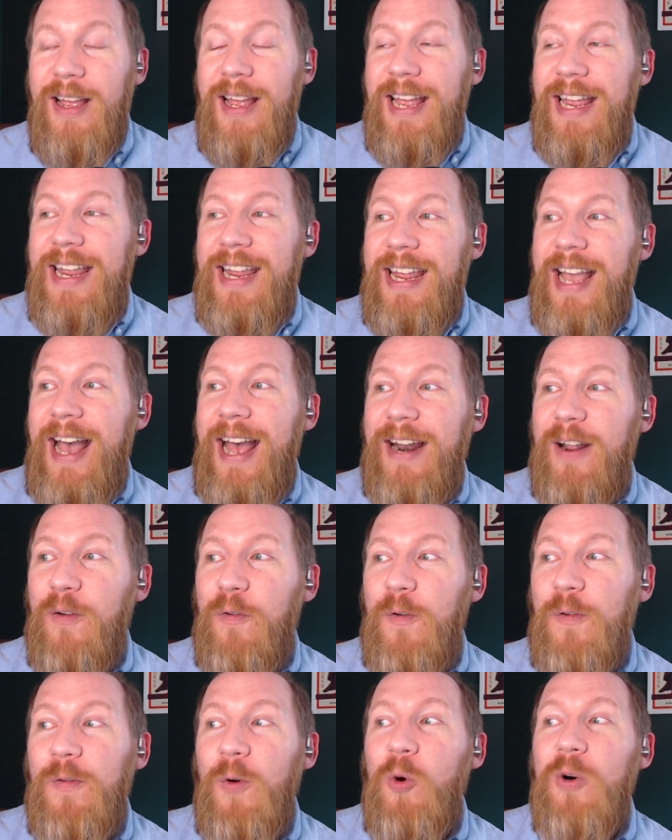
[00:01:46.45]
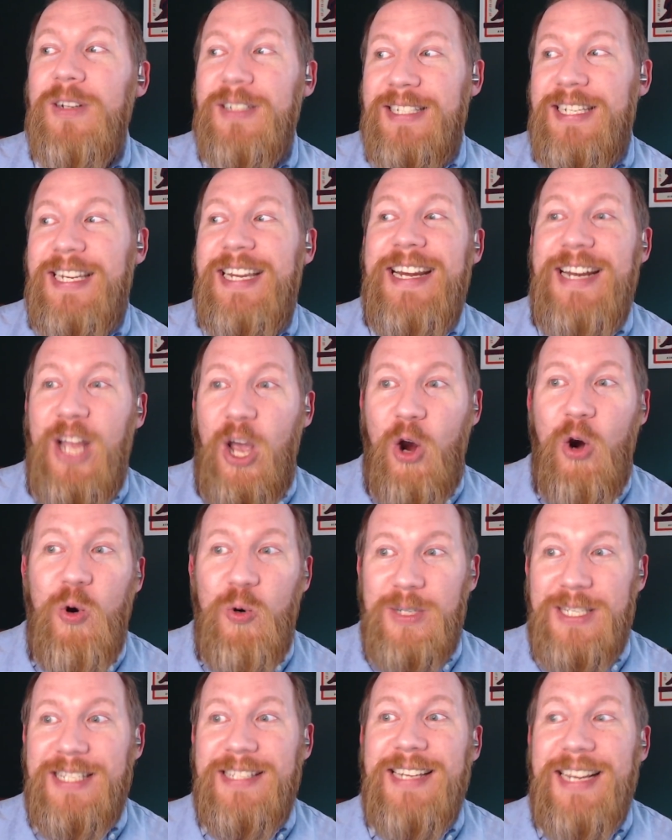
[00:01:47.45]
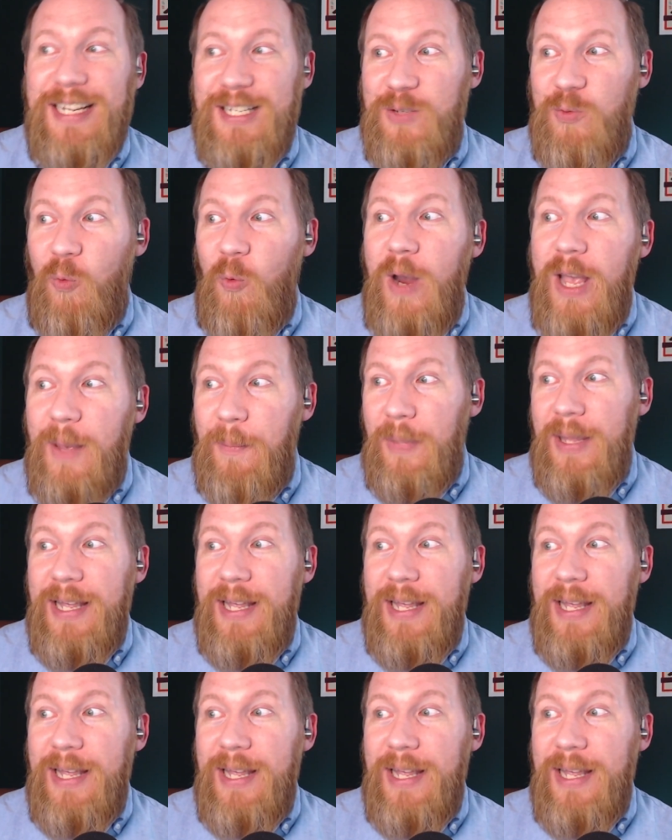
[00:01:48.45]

He had a 14.06 whip